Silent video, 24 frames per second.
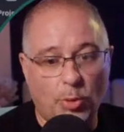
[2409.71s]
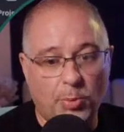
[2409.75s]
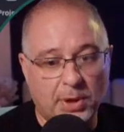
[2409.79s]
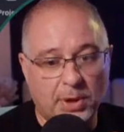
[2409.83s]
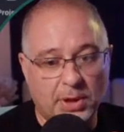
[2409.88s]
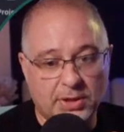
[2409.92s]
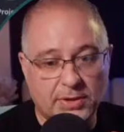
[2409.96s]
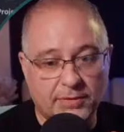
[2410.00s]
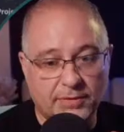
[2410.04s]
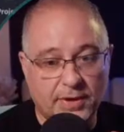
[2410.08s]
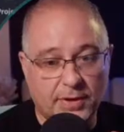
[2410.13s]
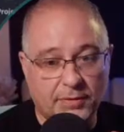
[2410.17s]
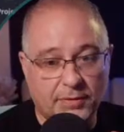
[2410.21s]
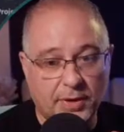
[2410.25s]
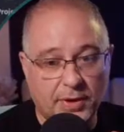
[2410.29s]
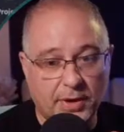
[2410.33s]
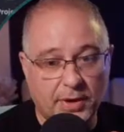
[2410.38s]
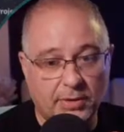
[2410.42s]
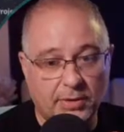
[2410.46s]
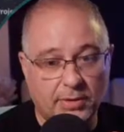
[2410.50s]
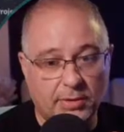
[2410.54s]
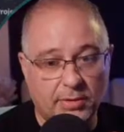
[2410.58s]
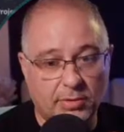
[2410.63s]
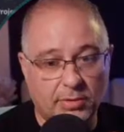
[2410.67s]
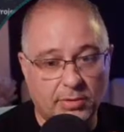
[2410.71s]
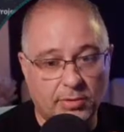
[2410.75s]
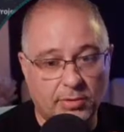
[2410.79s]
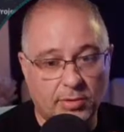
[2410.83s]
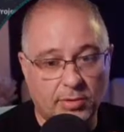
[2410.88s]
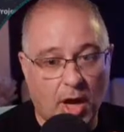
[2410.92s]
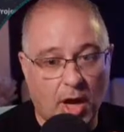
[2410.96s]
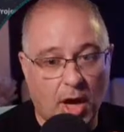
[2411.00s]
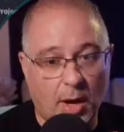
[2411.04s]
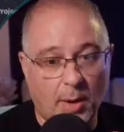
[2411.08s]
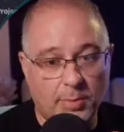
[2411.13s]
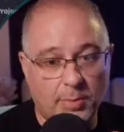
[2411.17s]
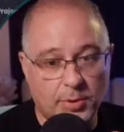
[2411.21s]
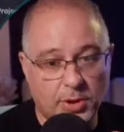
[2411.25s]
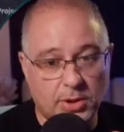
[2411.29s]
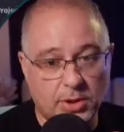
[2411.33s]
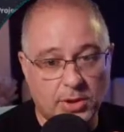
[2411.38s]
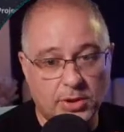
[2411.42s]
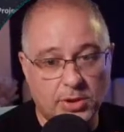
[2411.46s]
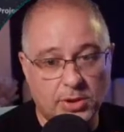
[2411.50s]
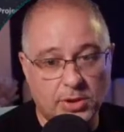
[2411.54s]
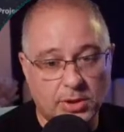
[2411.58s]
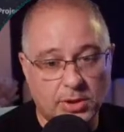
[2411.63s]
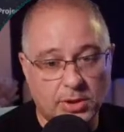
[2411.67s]
bunch of different
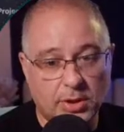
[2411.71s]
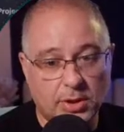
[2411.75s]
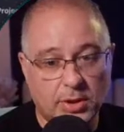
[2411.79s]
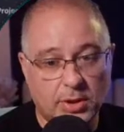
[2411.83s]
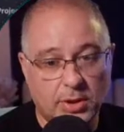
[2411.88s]
options.